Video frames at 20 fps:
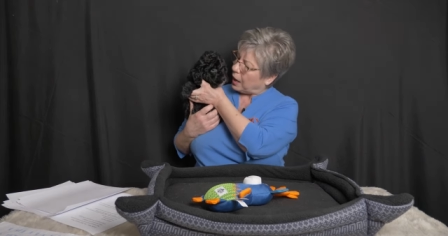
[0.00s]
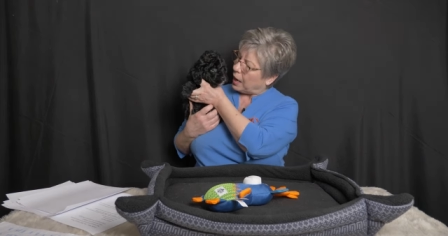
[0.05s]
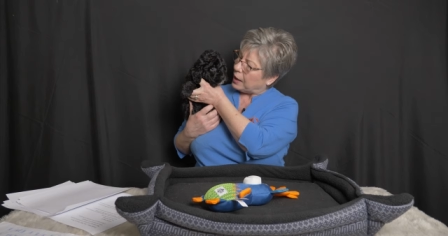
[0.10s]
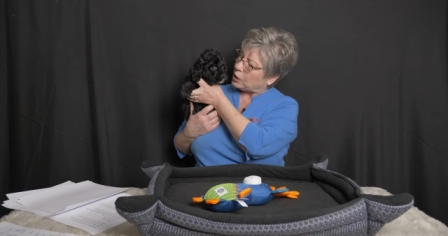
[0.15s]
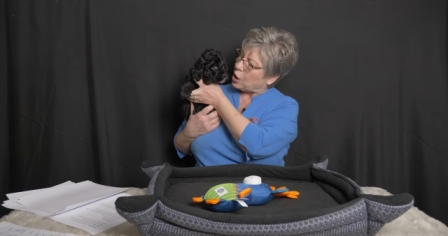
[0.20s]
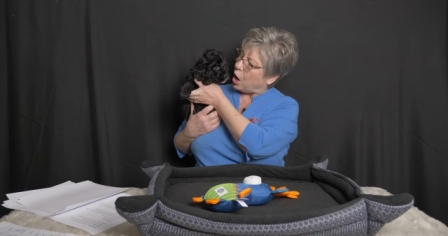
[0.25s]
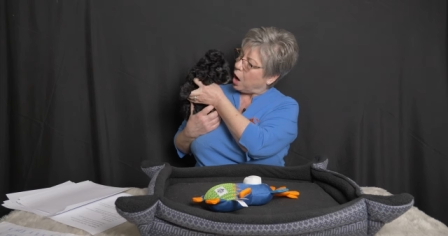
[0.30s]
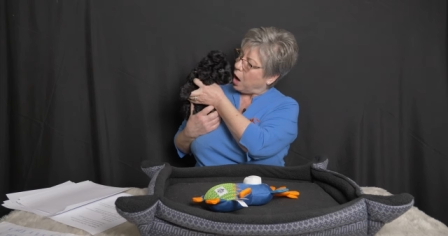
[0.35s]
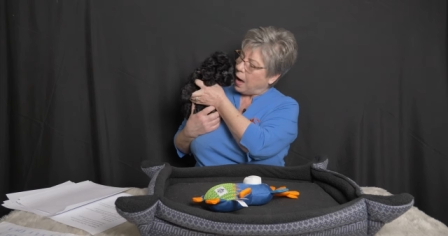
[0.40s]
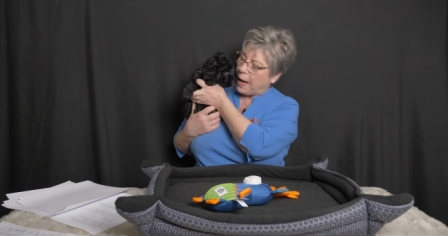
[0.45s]
a
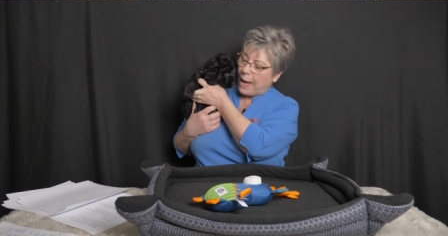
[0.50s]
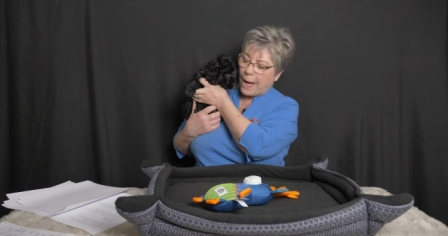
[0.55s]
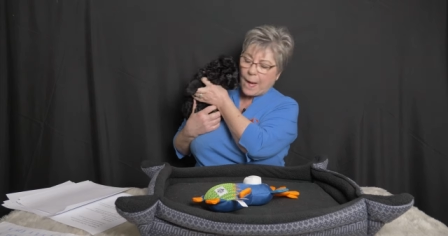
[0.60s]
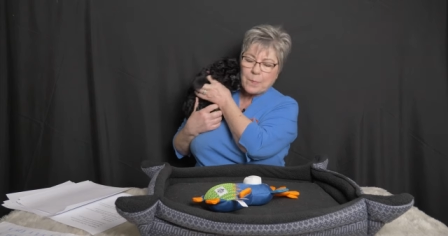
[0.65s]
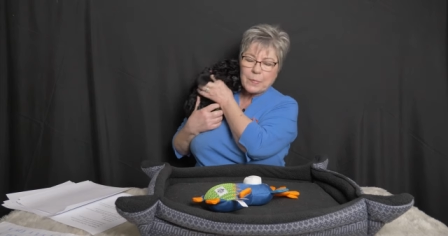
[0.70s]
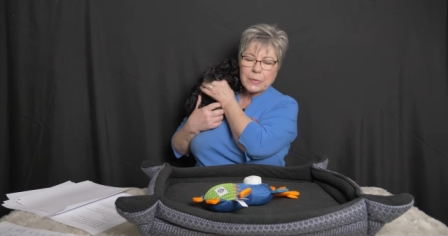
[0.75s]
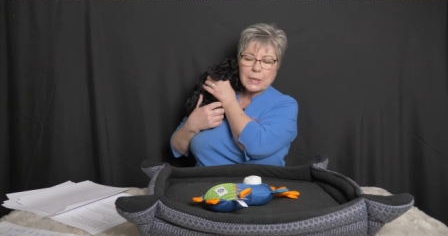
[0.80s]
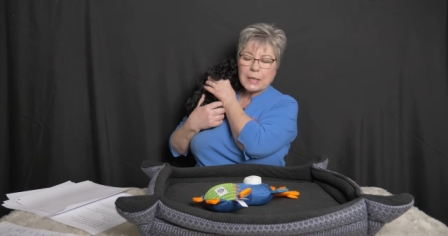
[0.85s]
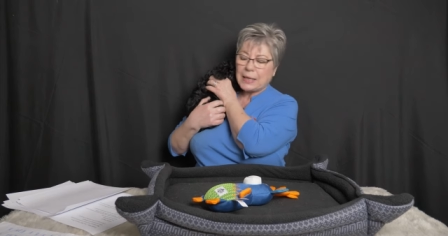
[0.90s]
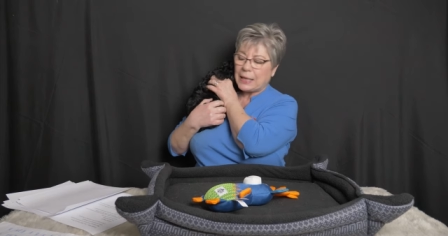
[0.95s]

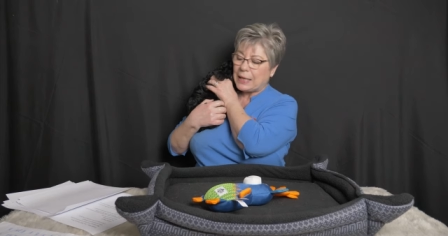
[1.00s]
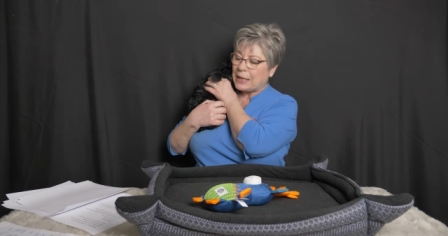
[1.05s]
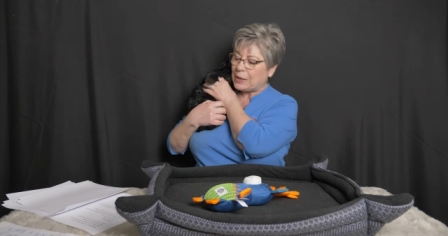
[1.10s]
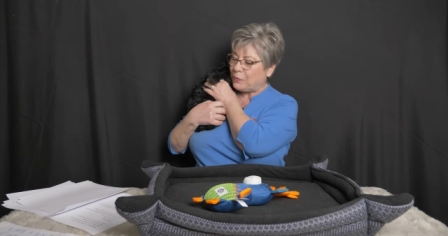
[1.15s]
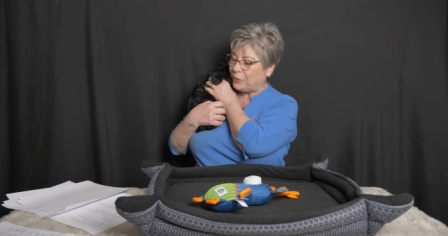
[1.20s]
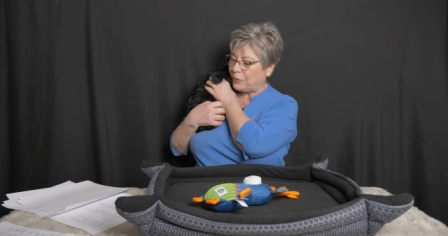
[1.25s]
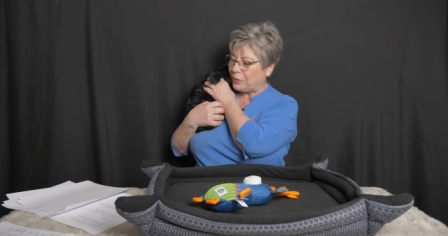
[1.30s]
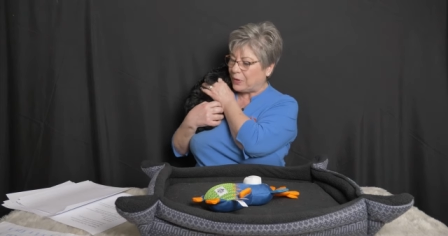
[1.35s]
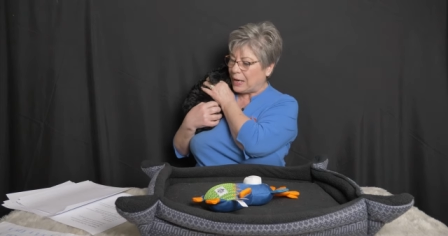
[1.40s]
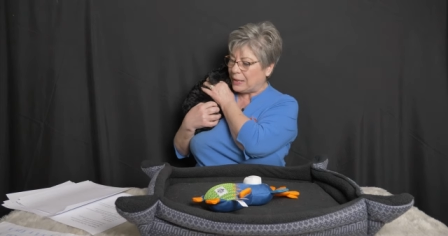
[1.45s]
calm,
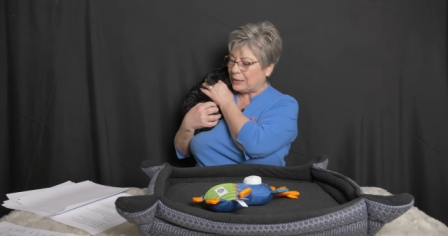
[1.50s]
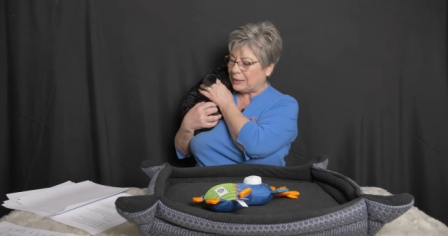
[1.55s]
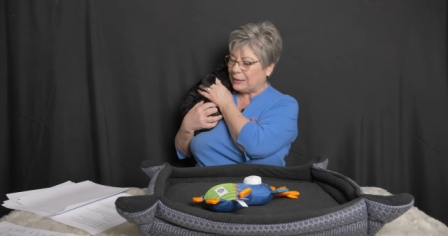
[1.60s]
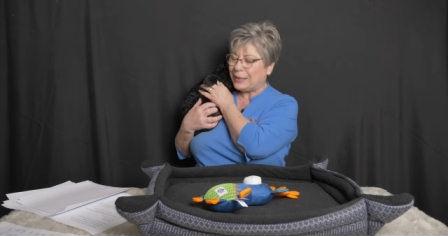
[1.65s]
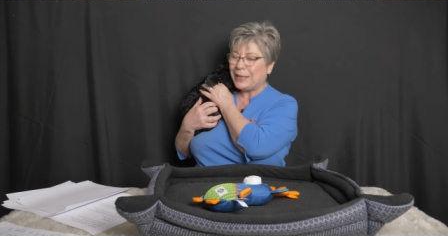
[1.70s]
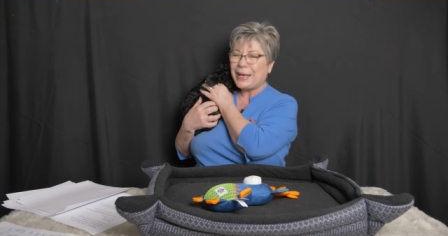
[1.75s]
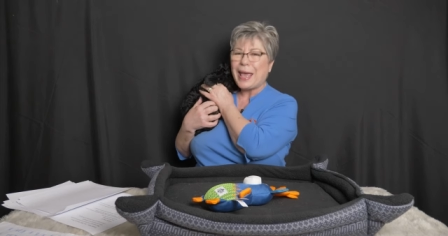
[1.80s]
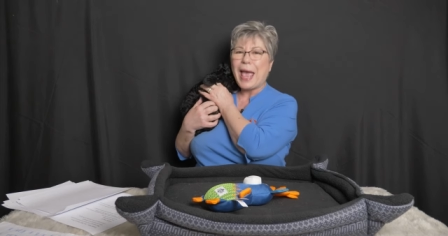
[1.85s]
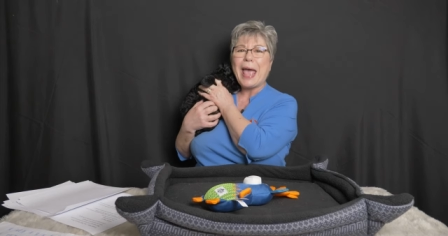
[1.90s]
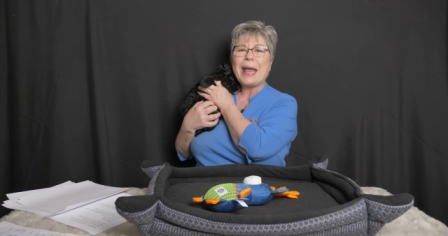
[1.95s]
kid
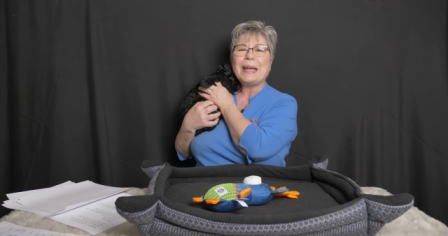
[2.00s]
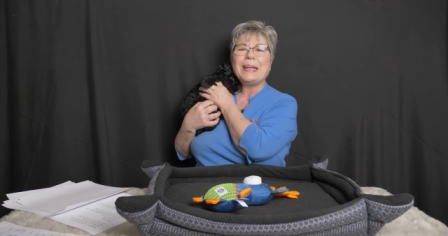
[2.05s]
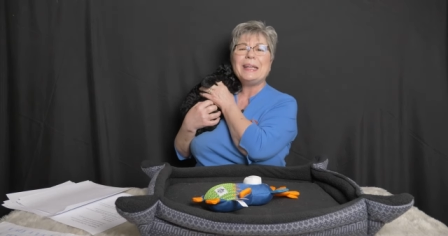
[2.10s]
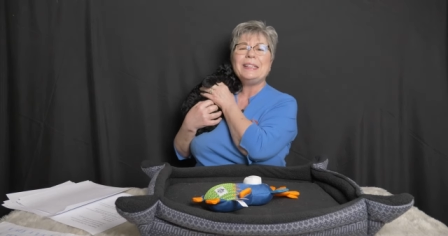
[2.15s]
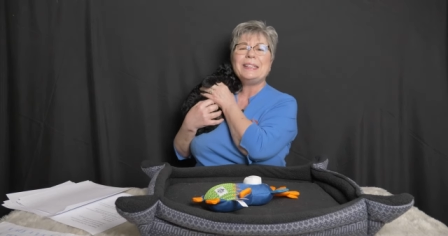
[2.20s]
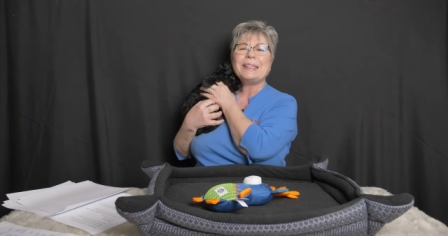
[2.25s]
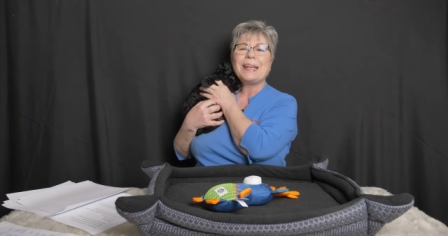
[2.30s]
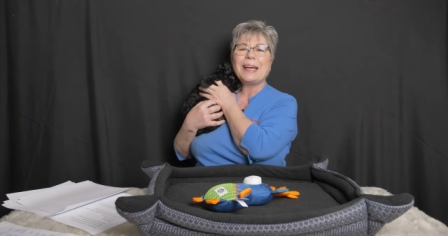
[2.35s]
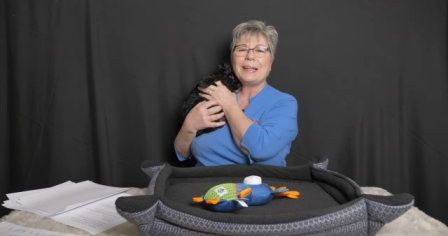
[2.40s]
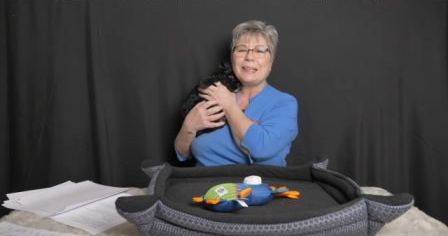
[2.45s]
friendly, and
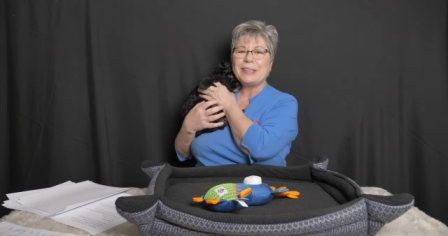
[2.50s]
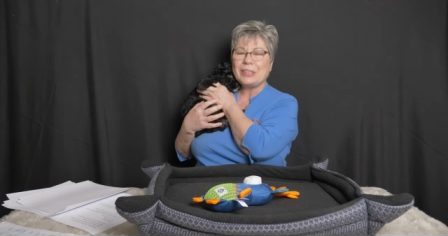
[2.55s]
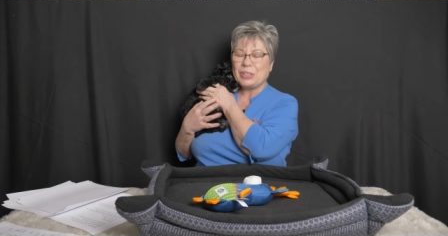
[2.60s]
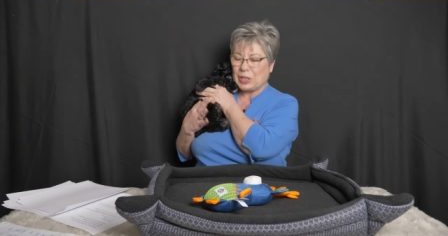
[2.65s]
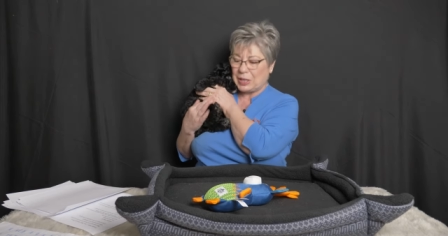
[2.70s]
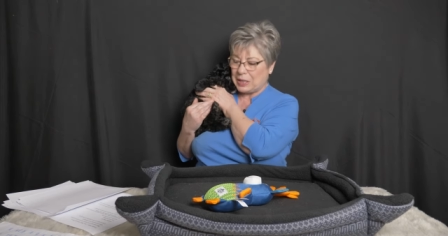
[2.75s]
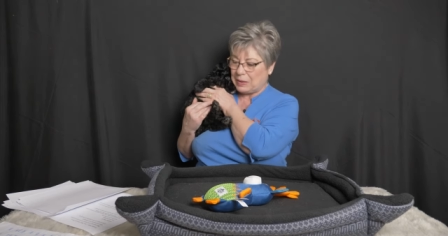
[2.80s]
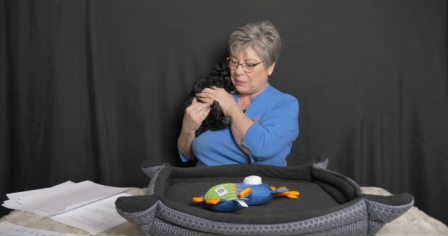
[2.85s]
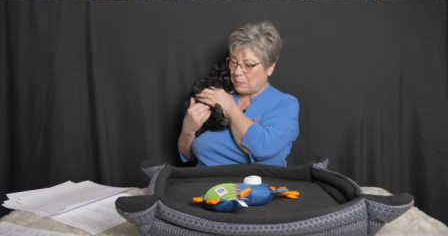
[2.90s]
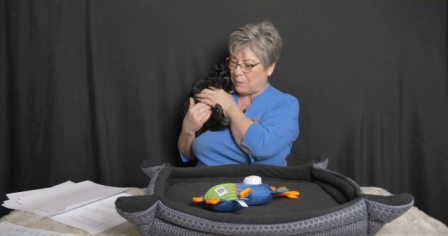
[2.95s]

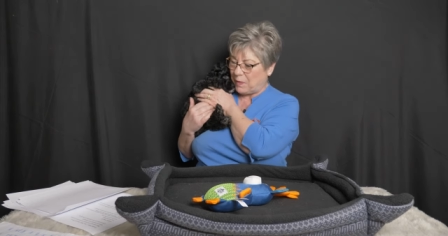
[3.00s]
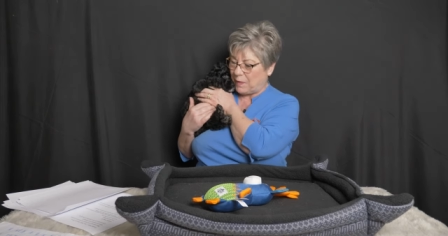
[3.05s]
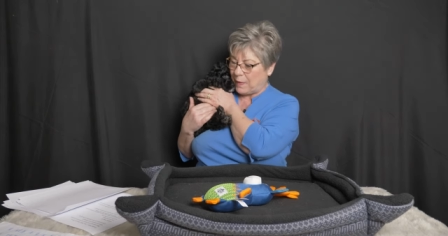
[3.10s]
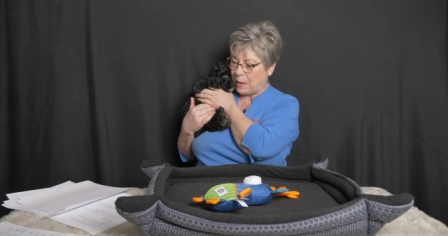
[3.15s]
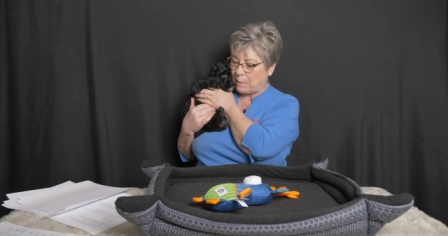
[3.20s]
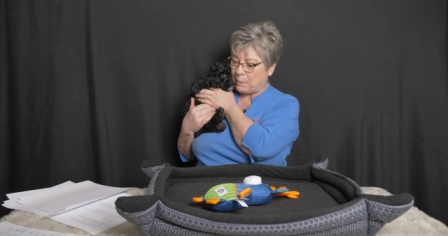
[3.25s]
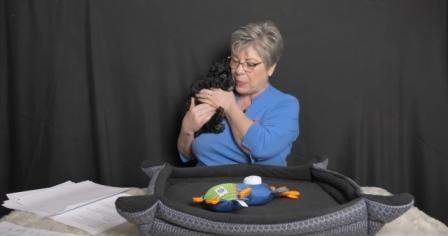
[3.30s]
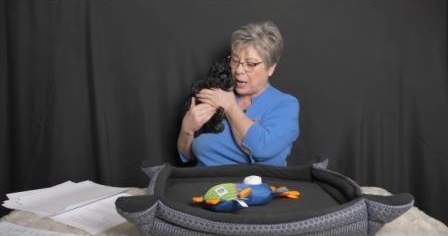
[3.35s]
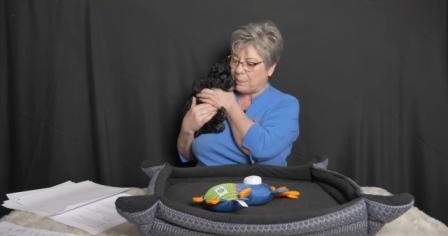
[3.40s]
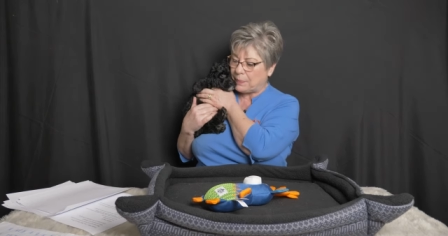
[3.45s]
intelligent
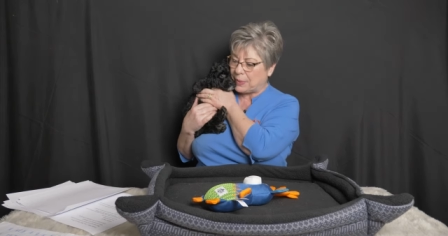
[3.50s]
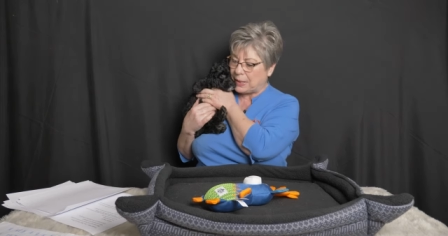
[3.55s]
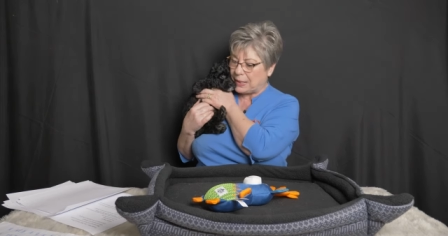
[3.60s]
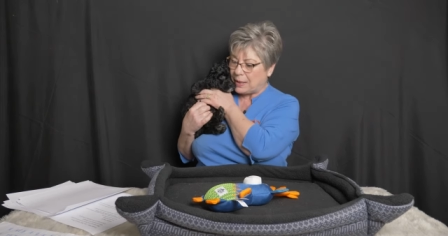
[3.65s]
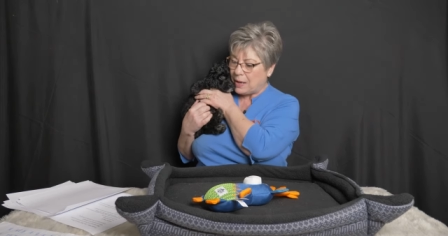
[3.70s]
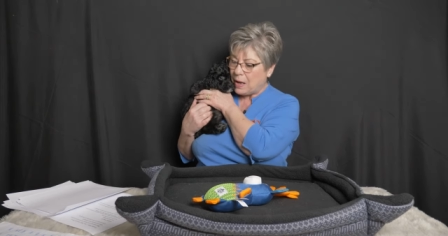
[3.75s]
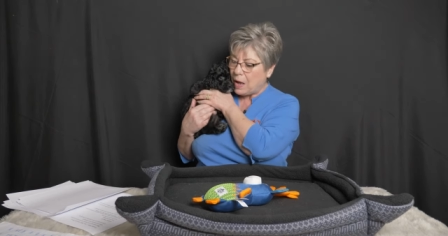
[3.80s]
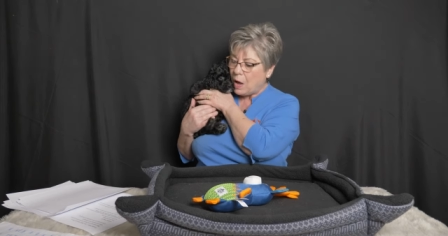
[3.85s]
puppy,